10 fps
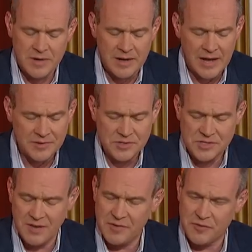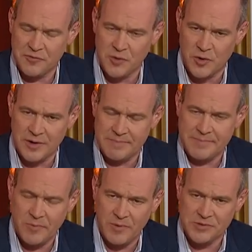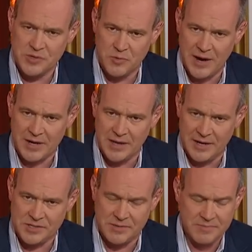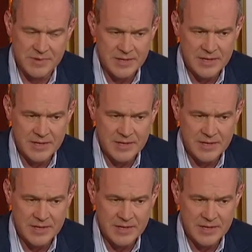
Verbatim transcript: Uh, I'll just give you the floor. And what was your recollection?